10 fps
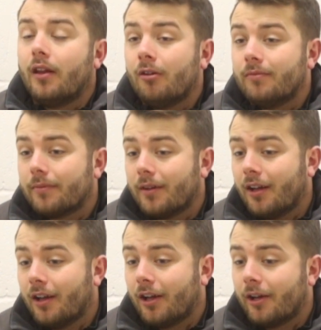
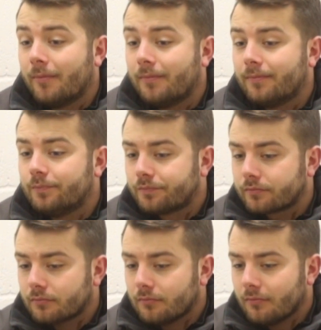No.
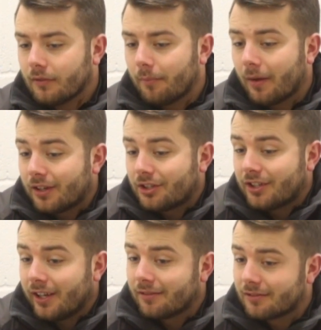But that's
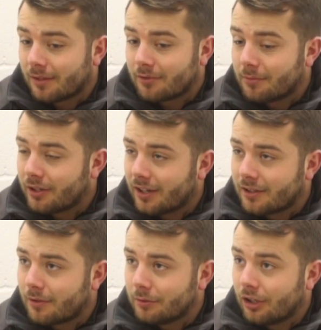just it. Sometimes you get it,
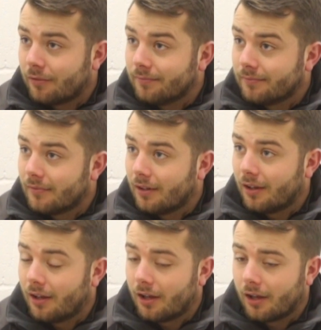sometimes you
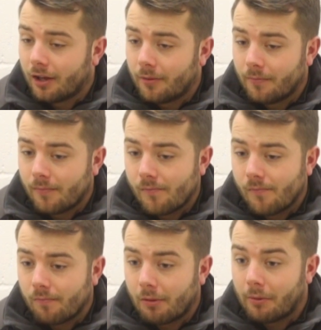
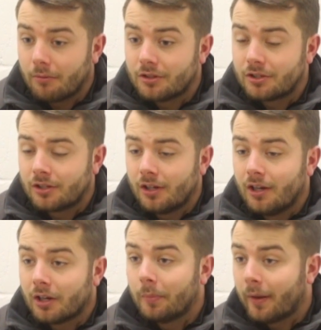don't. But we was
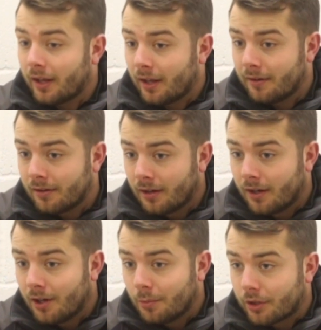competing,
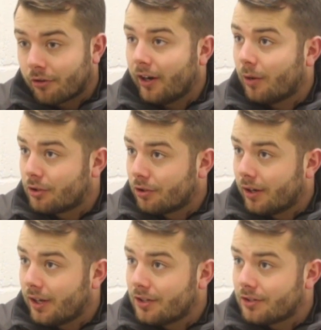we created
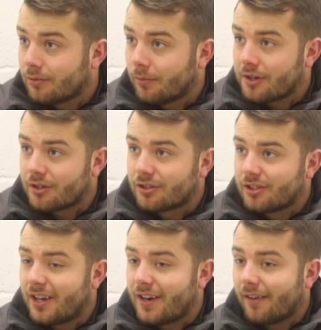opportunities, we
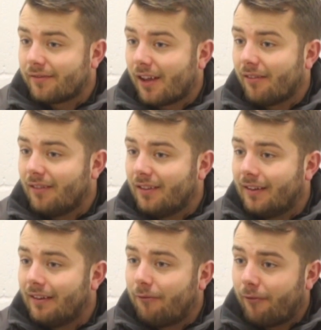just didn't have that
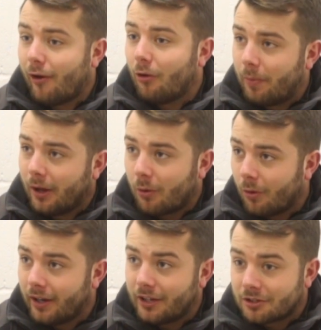final bit of
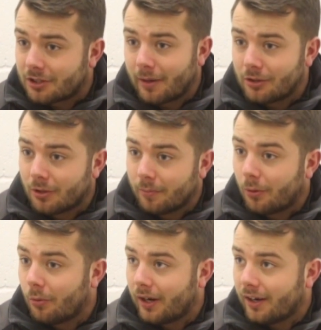quality just to make sure the
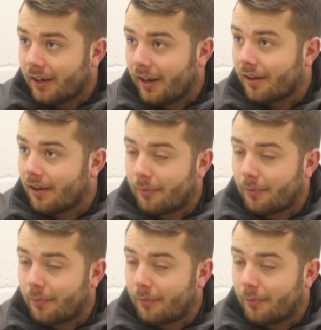ball went in the net.